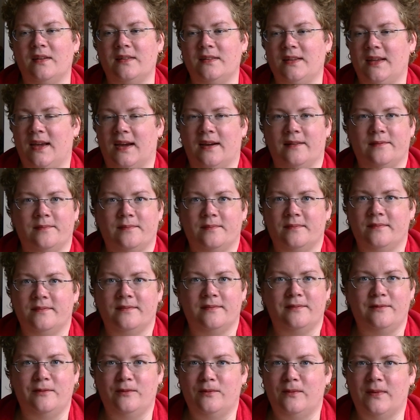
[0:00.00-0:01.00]
yeah
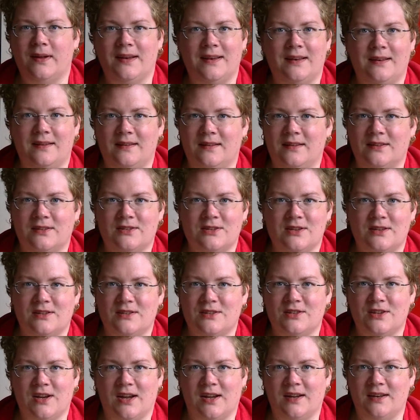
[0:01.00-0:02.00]
when the
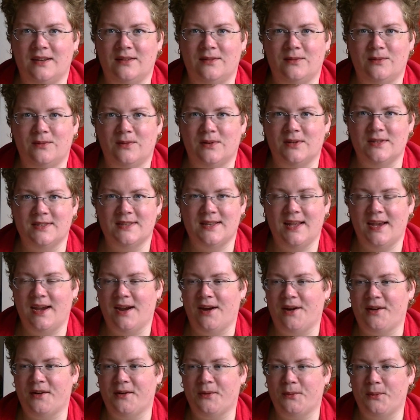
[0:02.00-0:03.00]
sunshine was
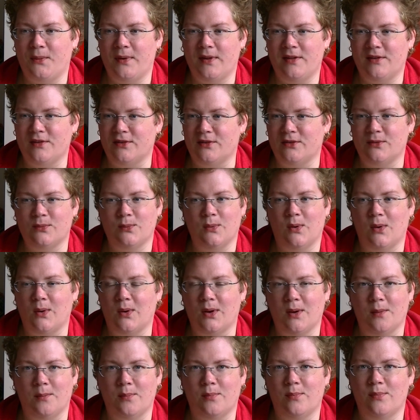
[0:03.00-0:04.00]
there, we just woke
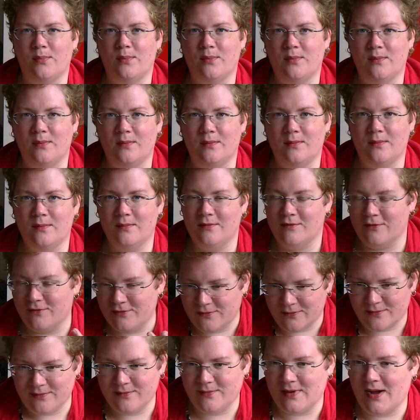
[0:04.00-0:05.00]
up
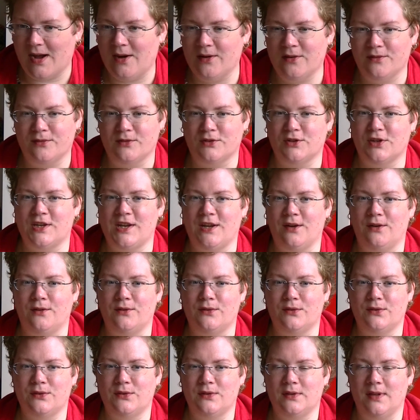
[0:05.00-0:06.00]
out of
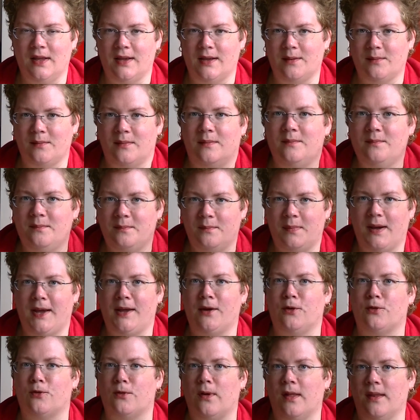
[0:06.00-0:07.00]
ourselves, like
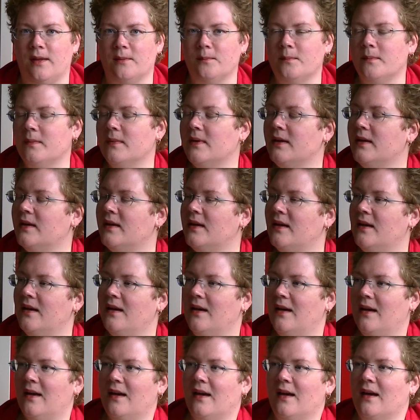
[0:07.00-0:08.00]
biorhythm.
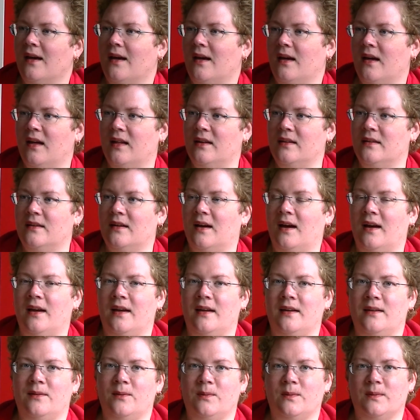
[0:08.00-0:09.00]
And
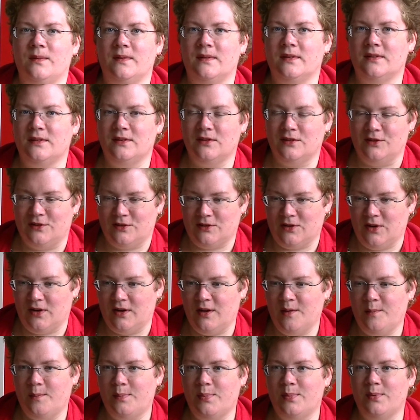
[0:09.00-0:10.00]
I just got
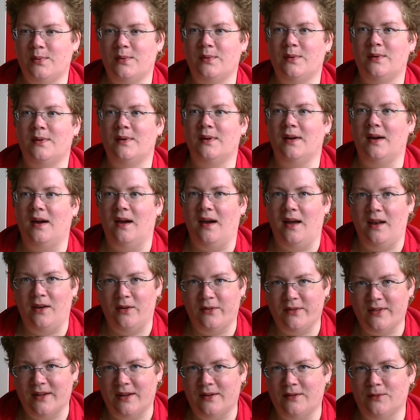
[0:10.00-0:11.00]
up, I
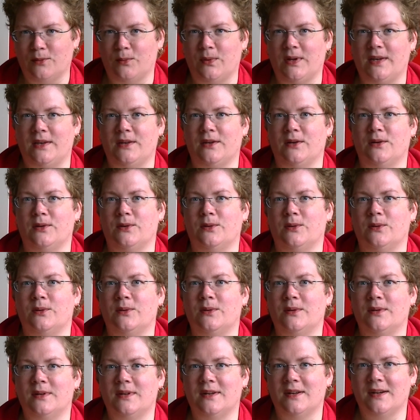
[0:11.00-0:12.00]
looked out a window,
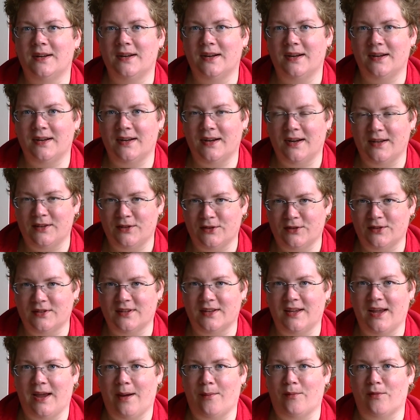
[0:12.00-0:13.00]
I took the
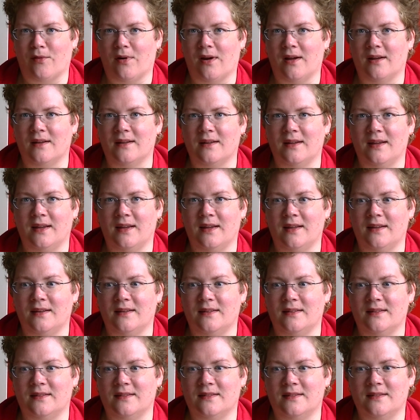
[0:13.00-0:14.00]
camera
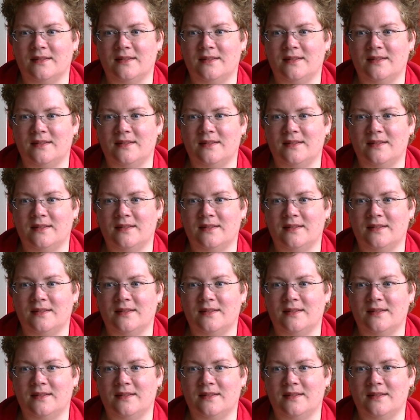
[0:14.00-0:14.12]
and